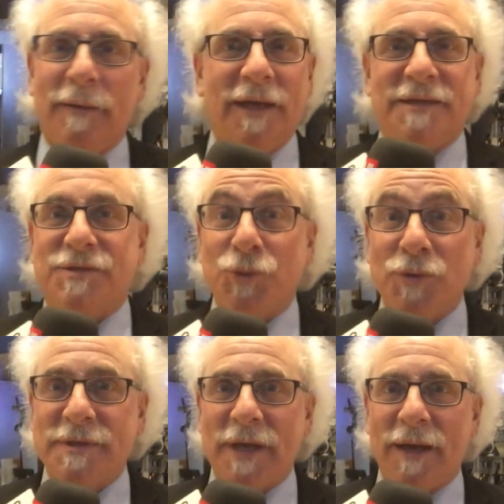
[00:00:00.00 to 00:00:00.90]
It's
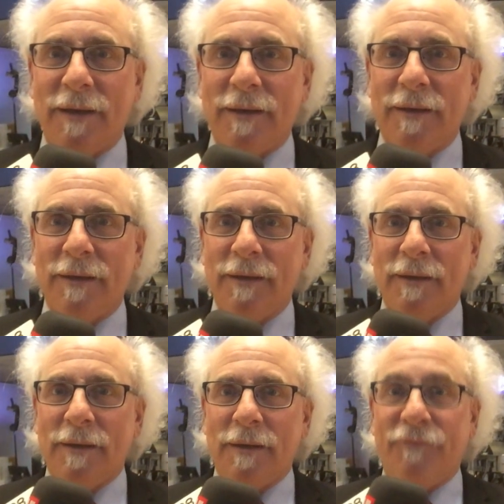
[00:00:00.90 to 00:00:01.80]
Tuesday,
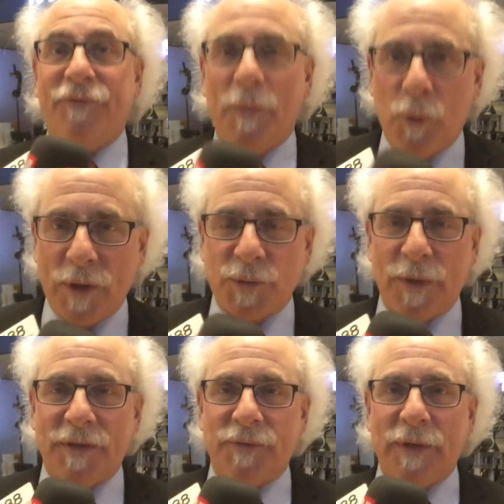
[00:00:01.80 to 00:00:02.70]
February
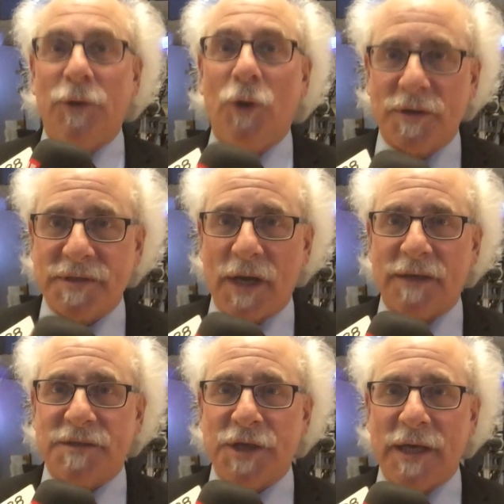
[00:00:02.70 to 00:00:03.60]
23, New York Stock
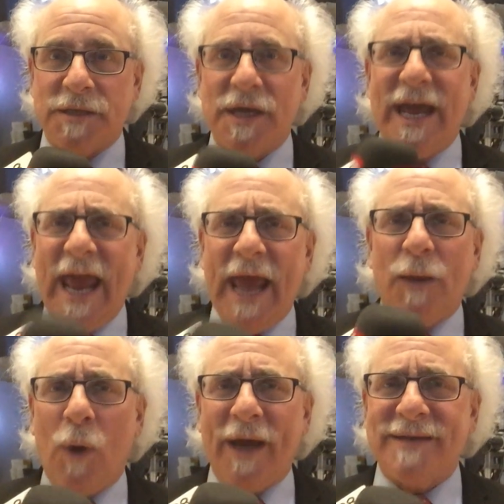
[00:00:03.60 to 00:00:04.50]
Exchange,
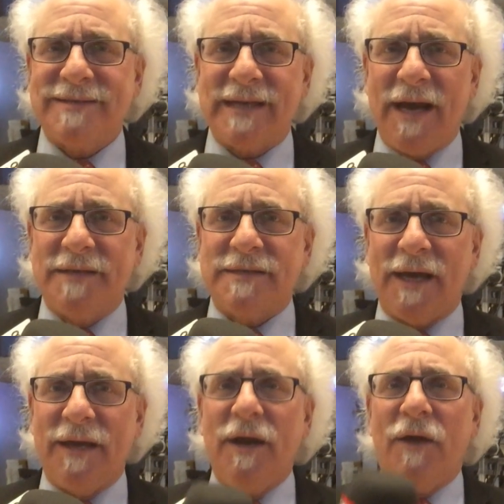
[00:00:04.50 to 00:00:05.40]
NYSE
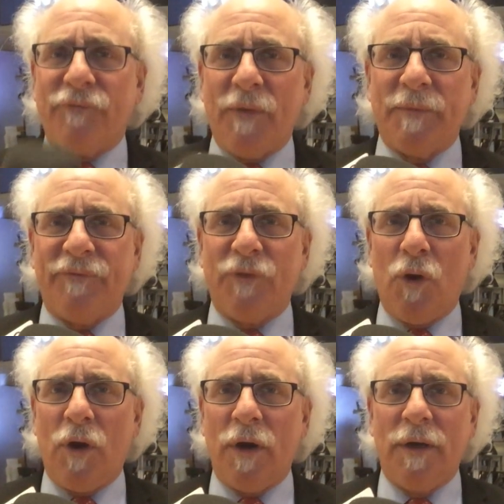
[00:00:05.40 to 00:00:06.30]
Einstein. From the
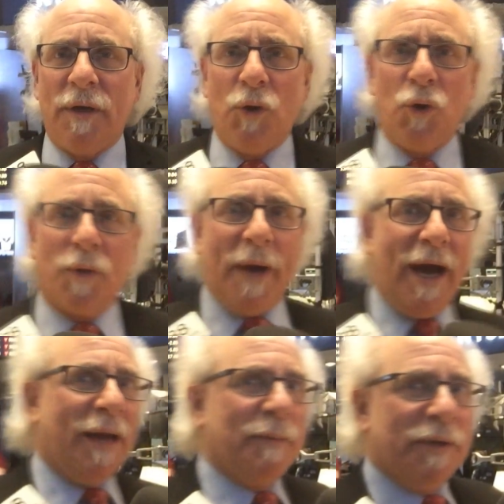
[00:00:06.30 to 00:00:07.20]
floor, look
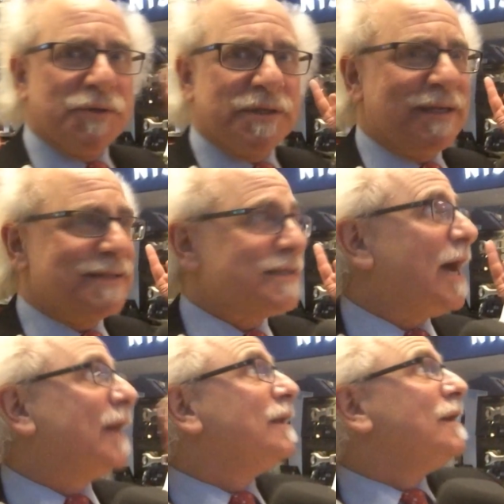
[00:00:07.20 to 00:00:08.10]
behind me, you see the
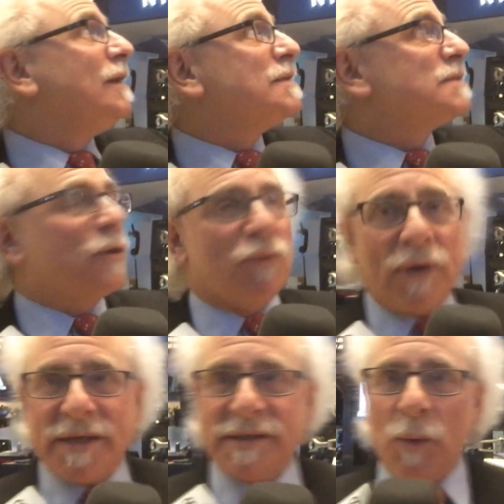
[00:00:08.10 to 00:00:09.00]
sign. It's a
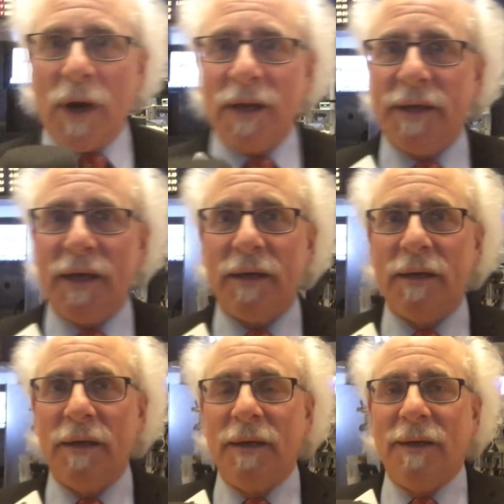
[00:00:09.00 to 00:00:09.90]
crazy wild day.
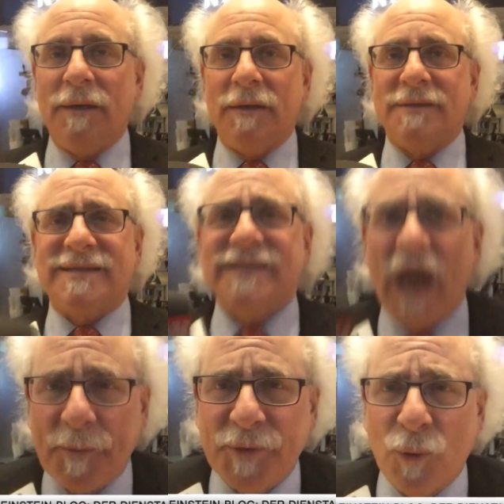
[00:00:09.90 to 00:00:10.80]

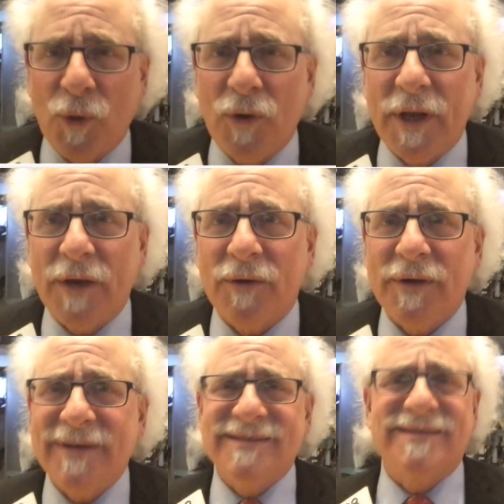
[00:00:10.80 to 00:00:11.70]
Stop the rodeo.
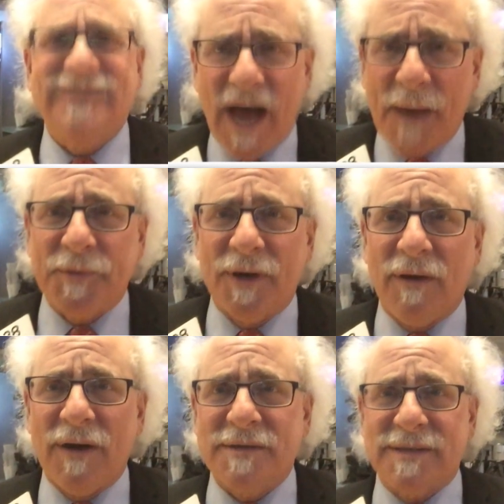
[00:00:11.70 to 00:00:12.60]
Stop the
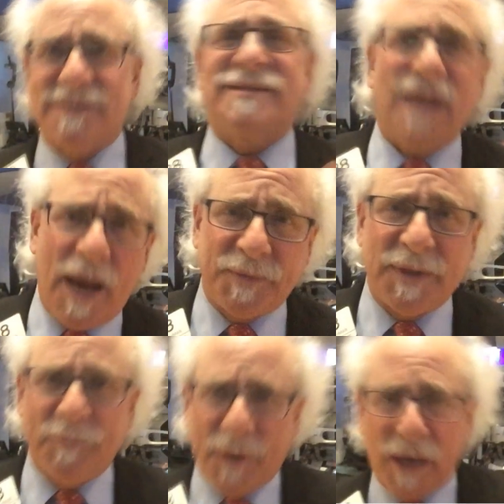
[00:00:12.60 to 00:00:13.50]
horses. Stop
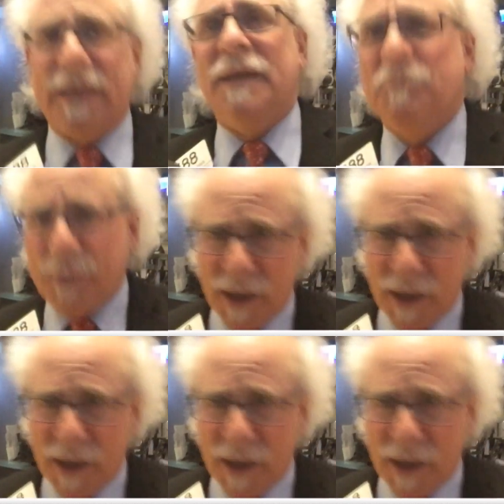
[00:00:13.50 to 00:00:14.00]
the bucking.